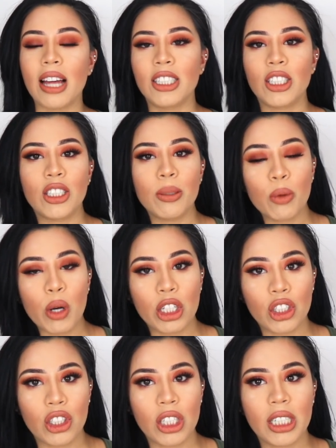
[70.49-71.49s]
answer some
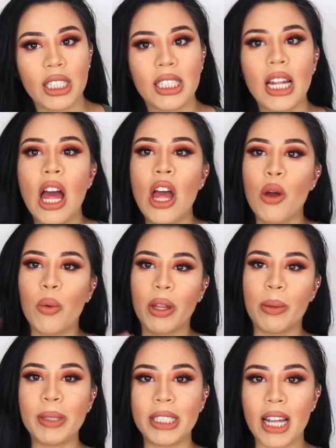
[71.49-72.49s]
questions
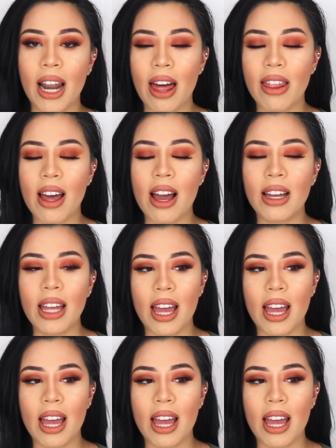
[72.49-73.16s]
with a michelada.